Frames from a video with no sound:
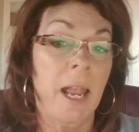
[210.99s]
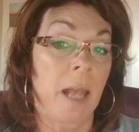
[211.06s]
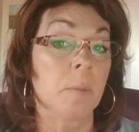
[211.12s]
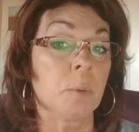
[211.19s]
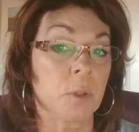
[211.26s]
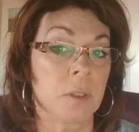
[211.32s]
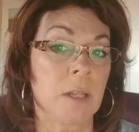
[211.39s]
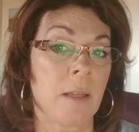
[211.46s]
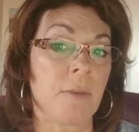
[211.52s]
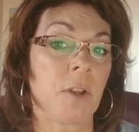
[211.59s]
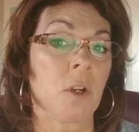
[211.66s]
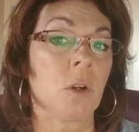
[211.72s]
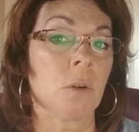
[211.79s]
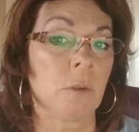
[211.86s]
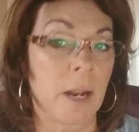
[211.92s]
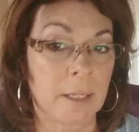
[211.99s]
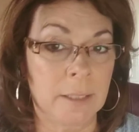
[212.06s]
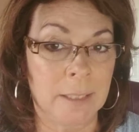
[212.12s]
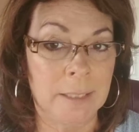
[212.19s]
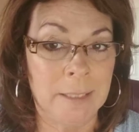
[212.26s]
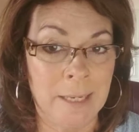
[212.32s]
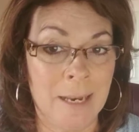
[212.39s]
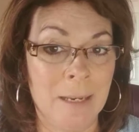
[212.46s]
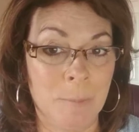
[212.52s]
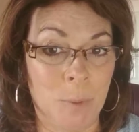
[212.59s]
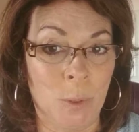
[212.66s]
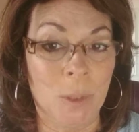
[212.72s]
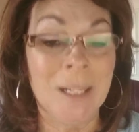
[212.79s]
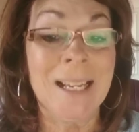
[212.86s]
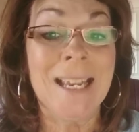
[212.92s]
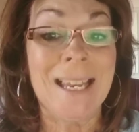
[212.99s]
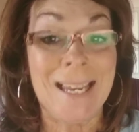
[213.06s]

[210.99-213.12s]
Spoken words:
and present the corrected table